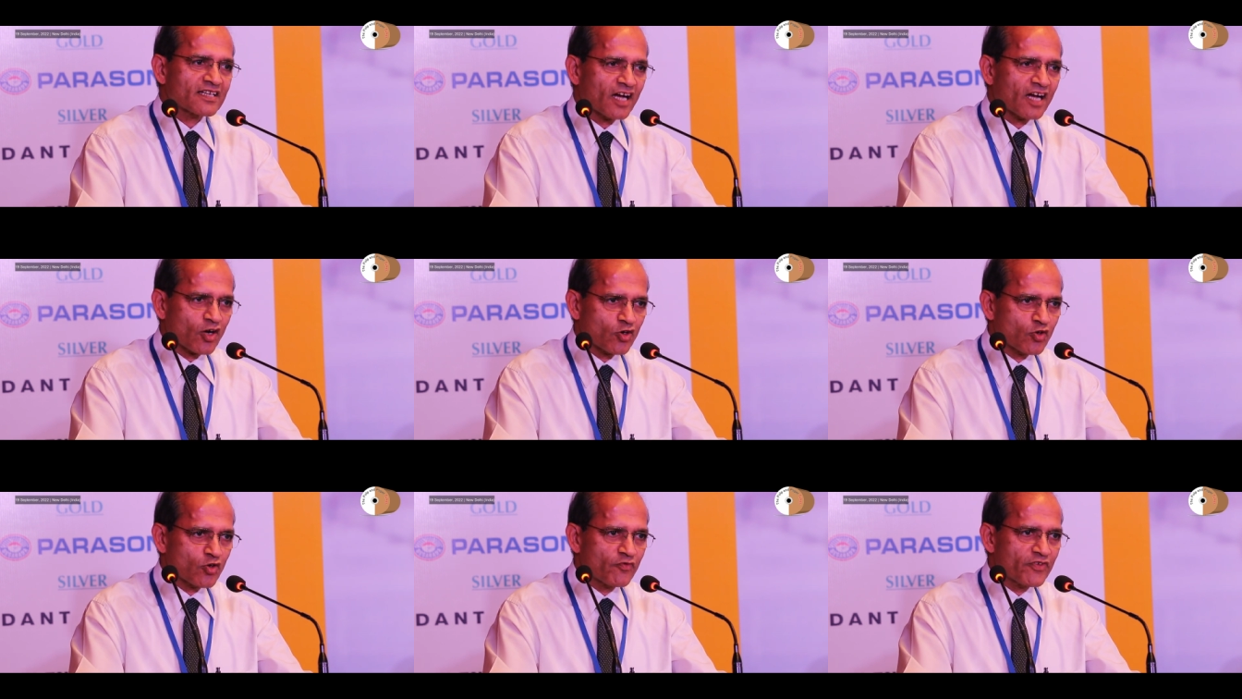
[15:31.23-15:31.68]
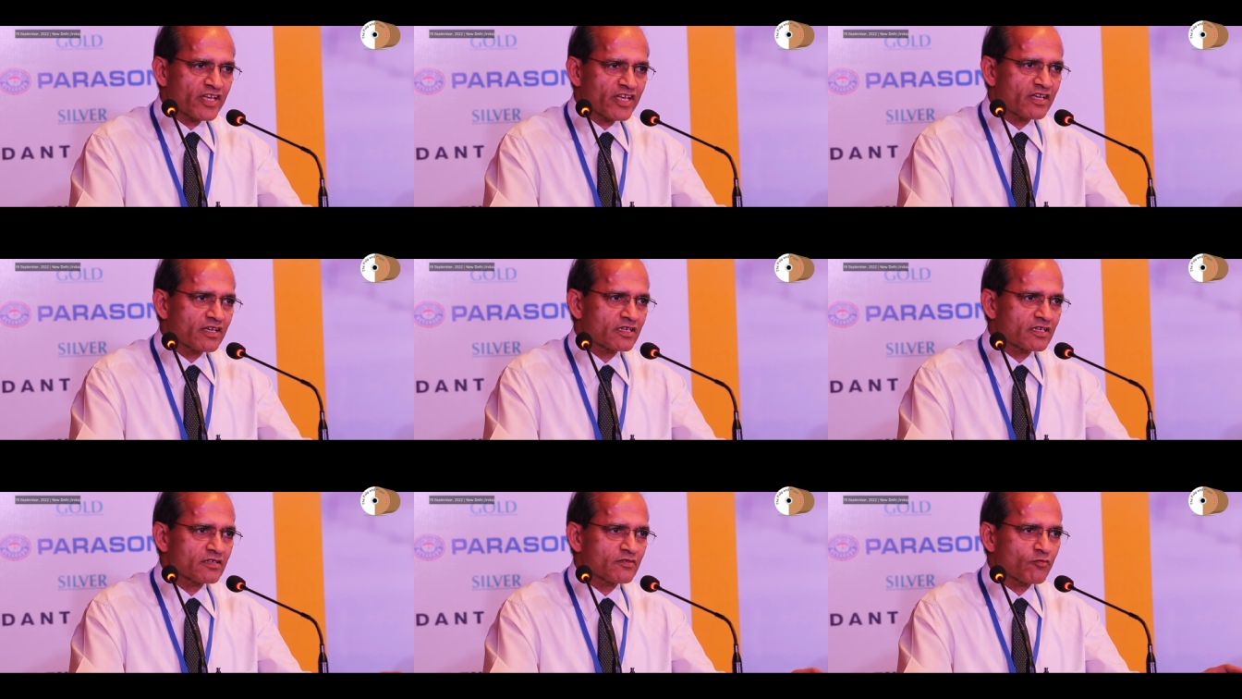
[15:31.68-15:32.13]
How do
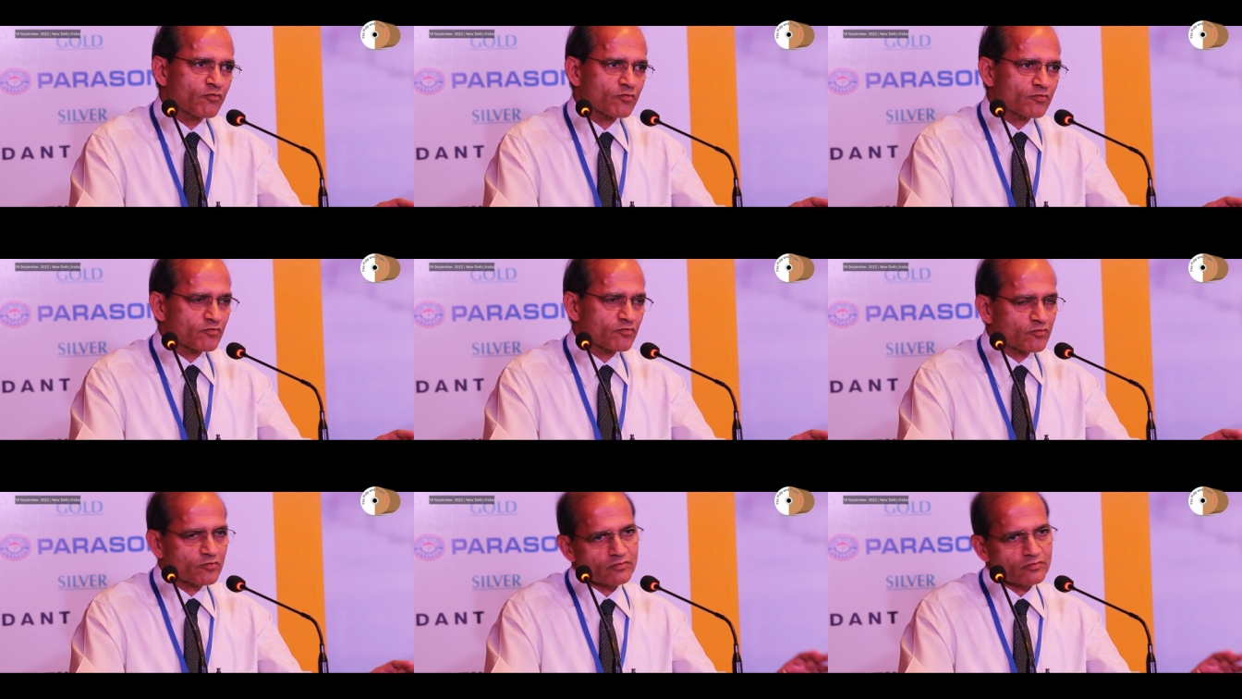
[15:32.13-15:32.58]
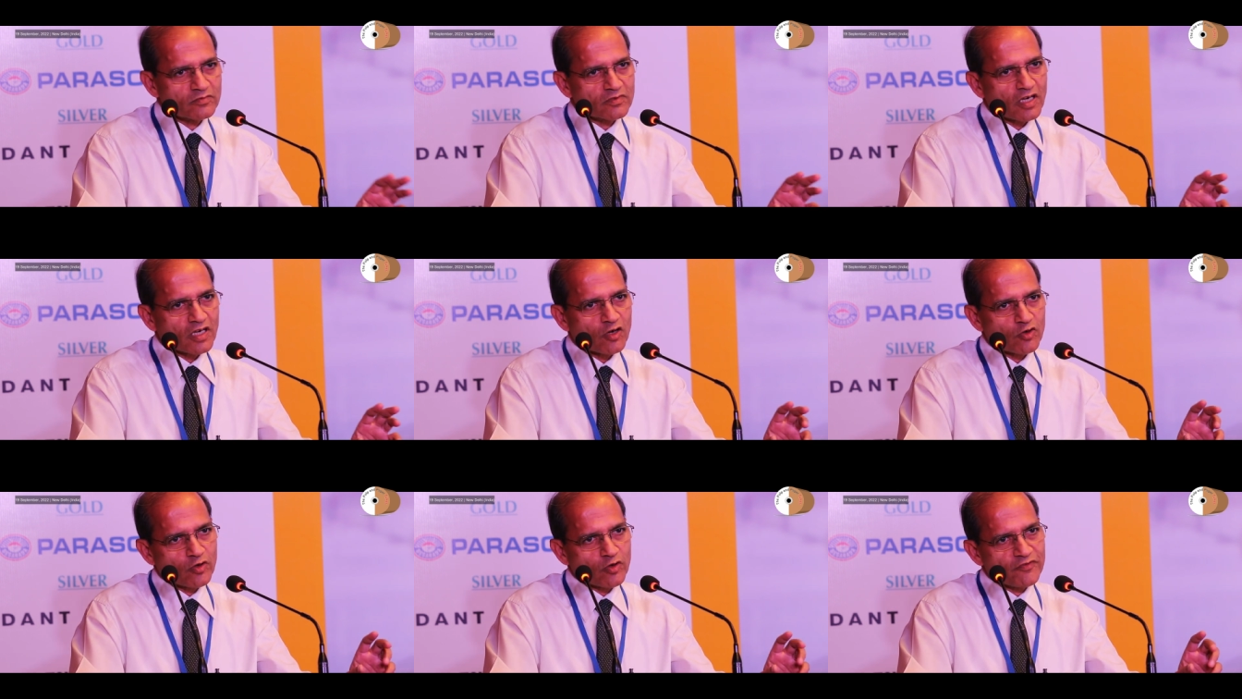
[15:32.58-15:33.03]
we,
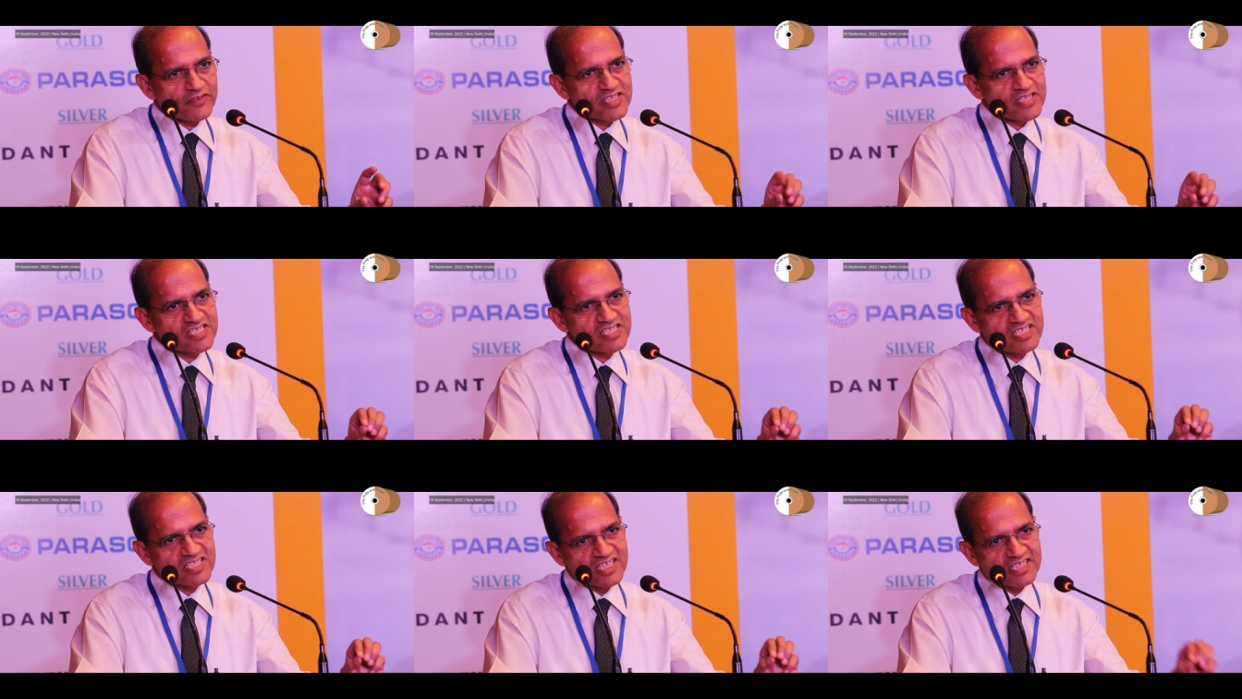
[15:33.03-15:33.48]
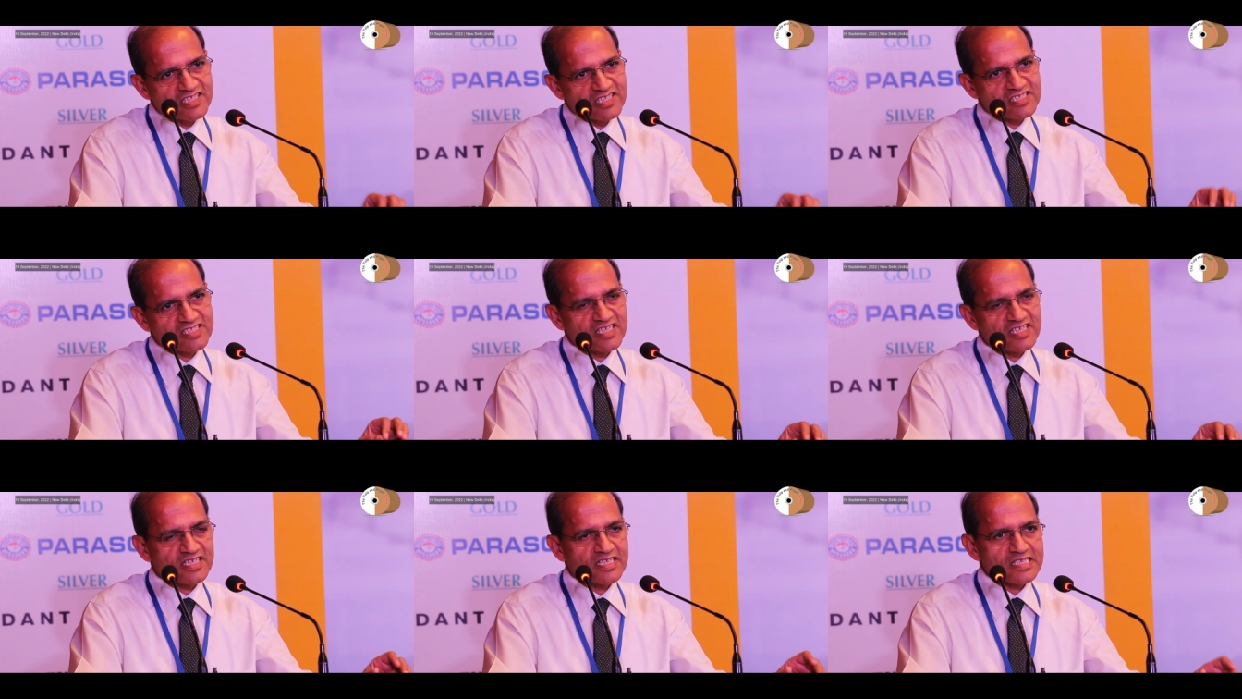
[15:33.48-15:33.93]
how do we see
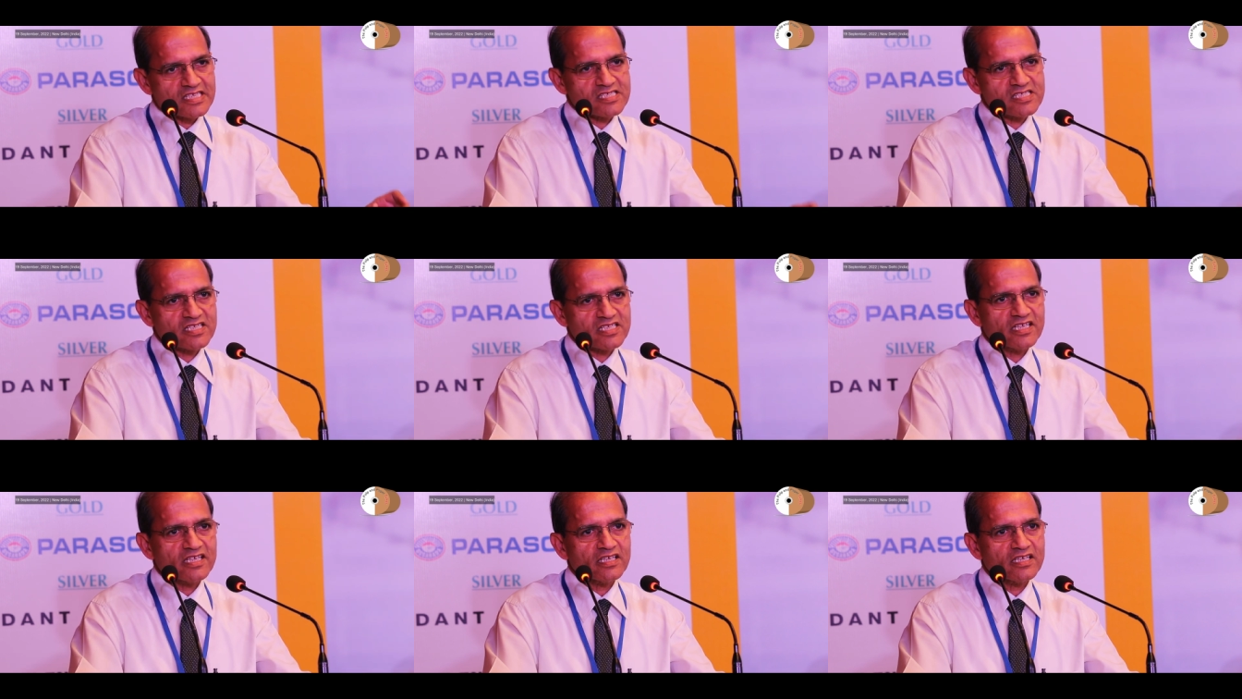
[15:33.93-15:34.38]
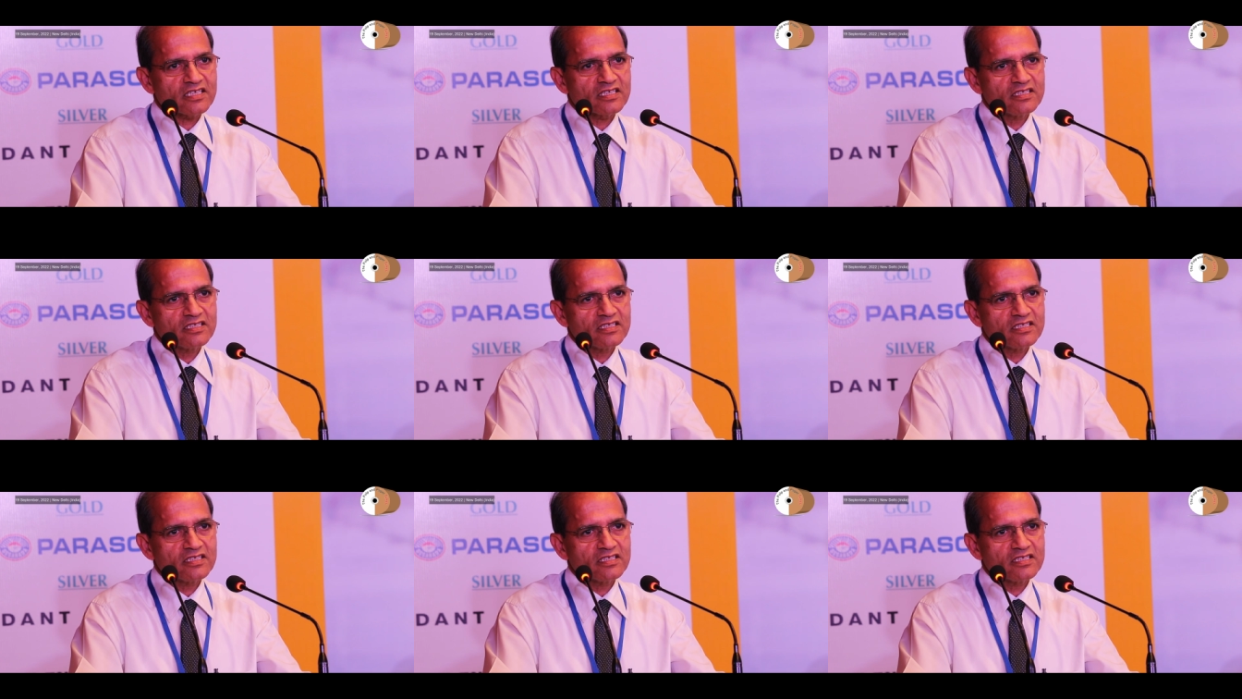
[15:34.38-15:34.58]
this industry